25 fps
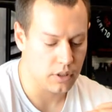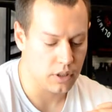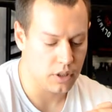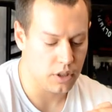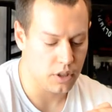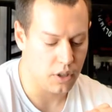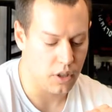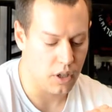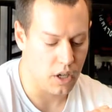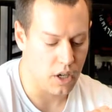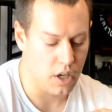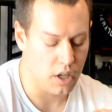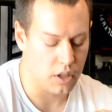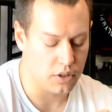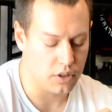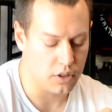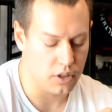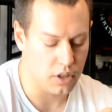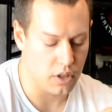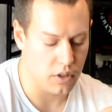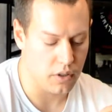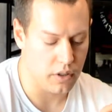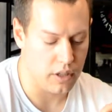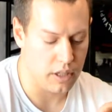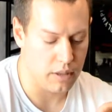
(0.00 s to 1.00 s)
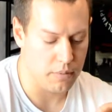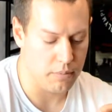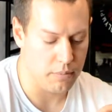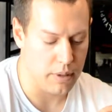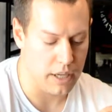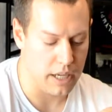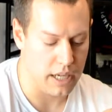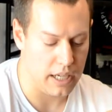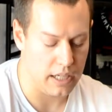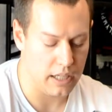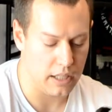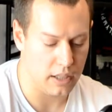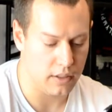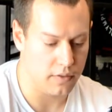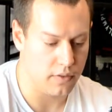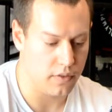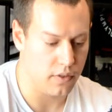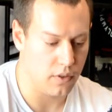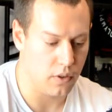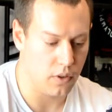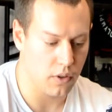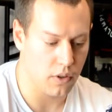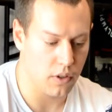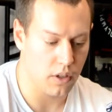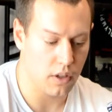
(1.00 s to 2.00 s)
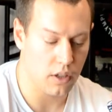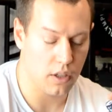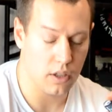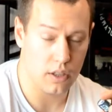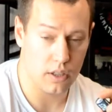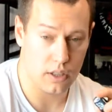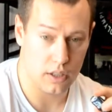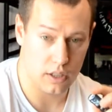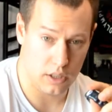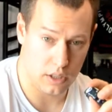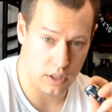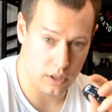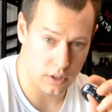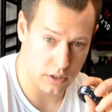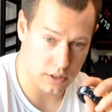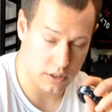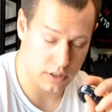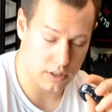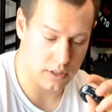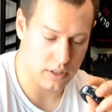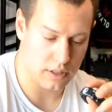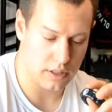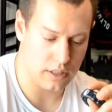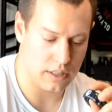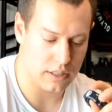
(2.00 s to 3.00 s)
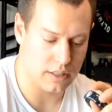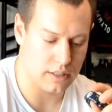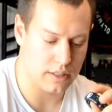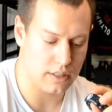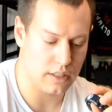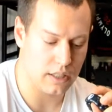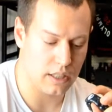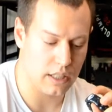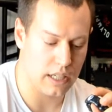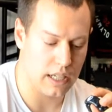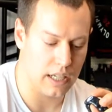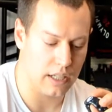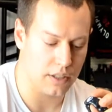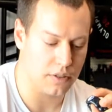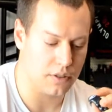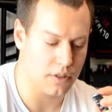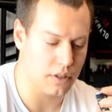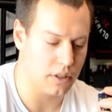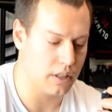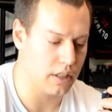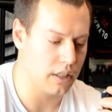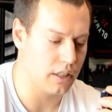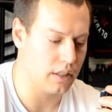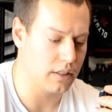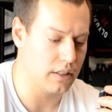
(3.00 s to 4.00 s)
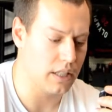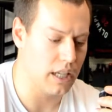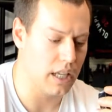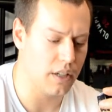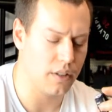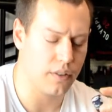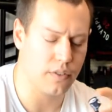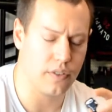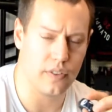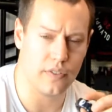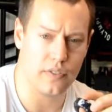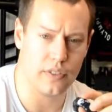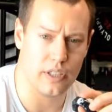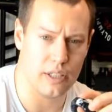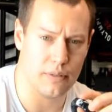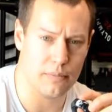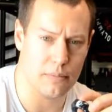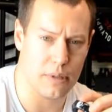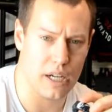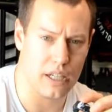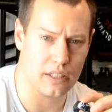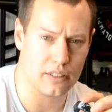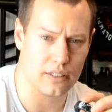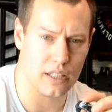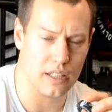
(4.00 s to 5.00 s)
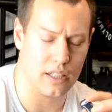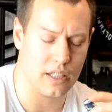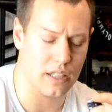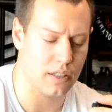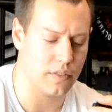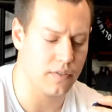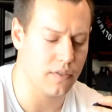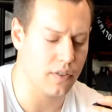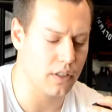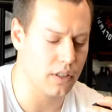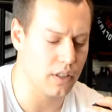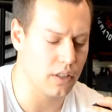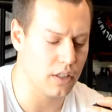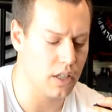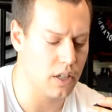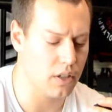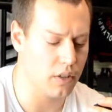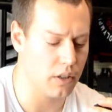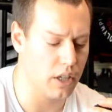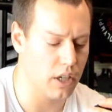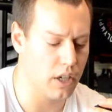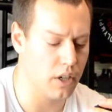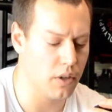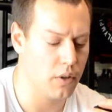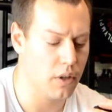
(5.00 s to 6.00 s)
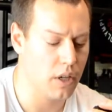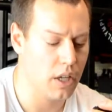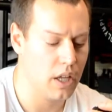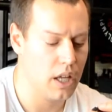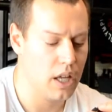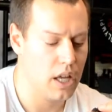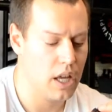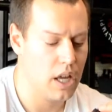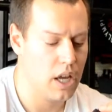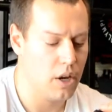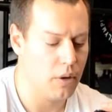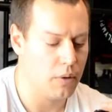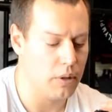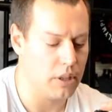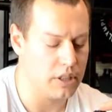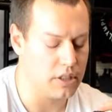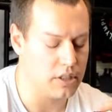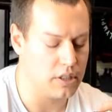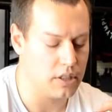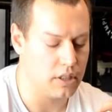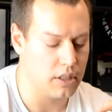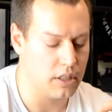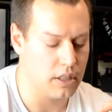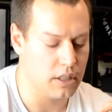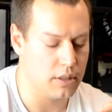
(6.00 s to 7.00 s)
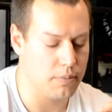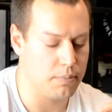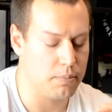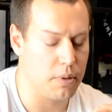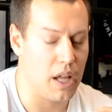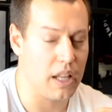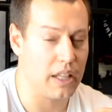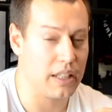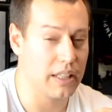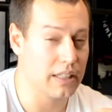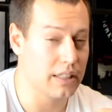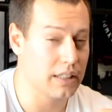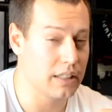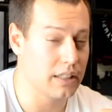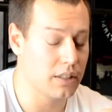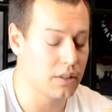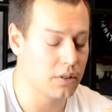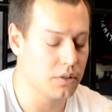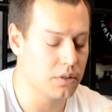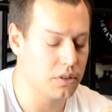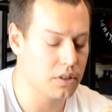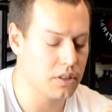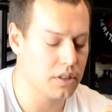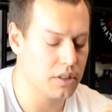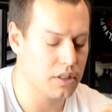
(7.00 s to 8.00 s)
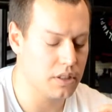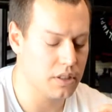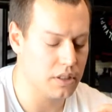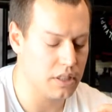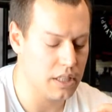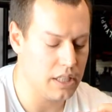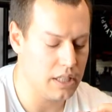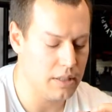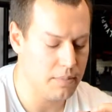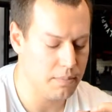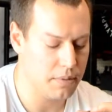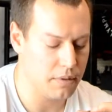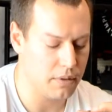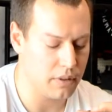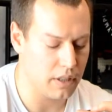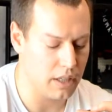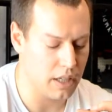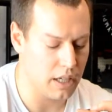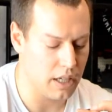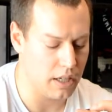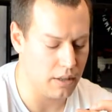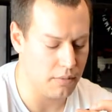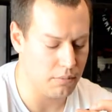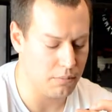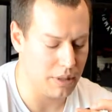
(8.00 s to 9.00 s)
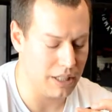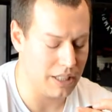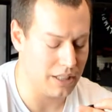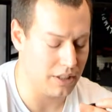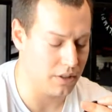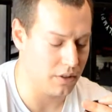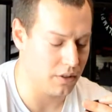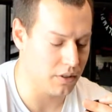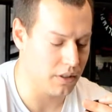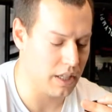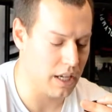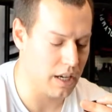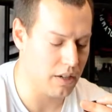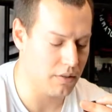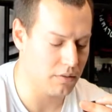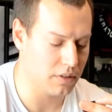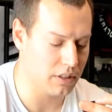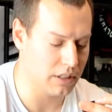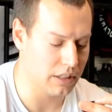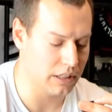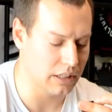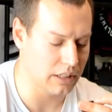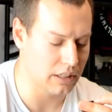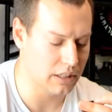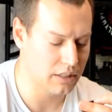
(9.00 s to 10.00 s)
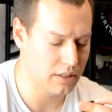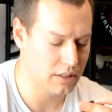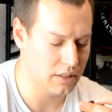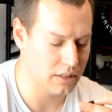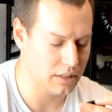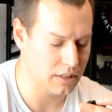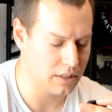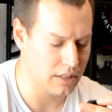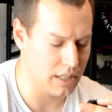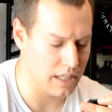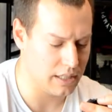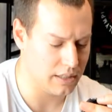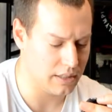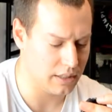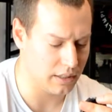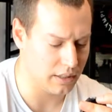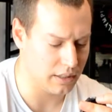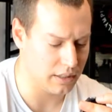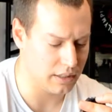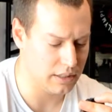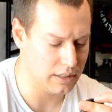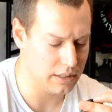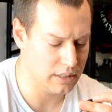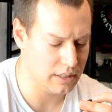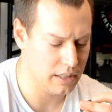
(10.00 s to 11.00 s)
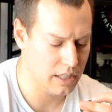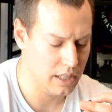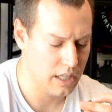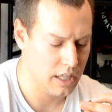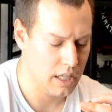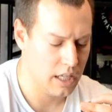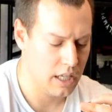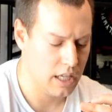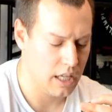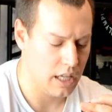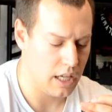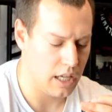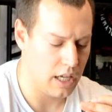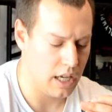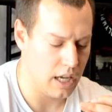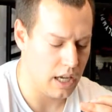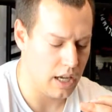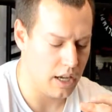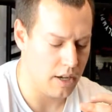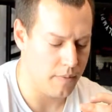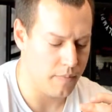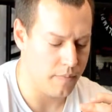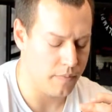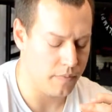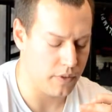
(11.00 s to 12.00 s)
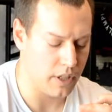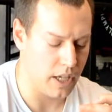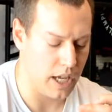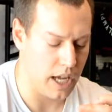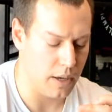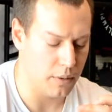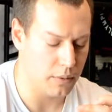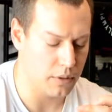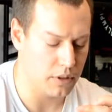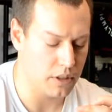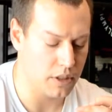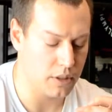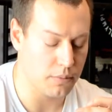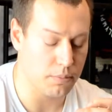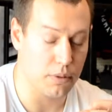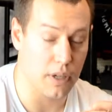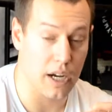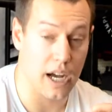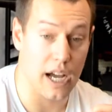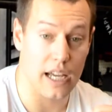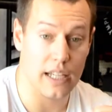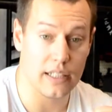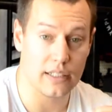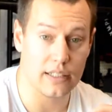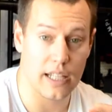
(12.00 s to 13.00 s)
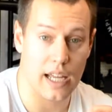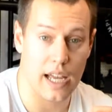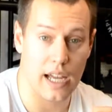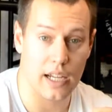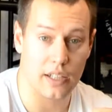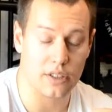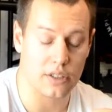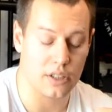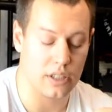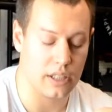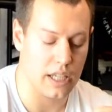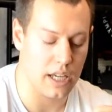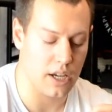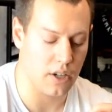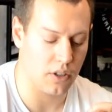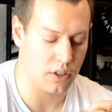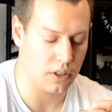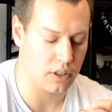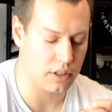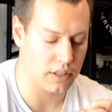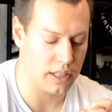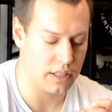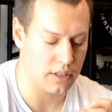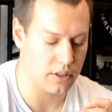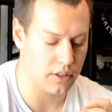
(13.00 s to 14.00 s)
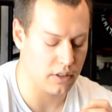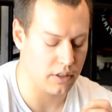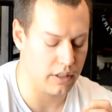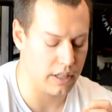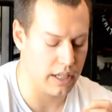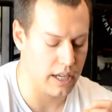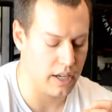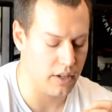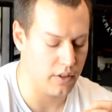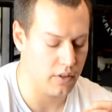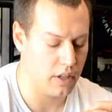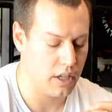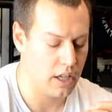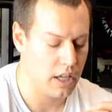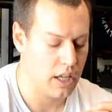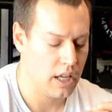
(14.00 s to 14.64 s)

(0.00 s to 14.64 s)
You're also then paying for, it's an extra 10 or 15 bucks I think for the logo, which is probably a little steep, but it turned out really good. It's nice and clean. I was surprised actually how good that turned out,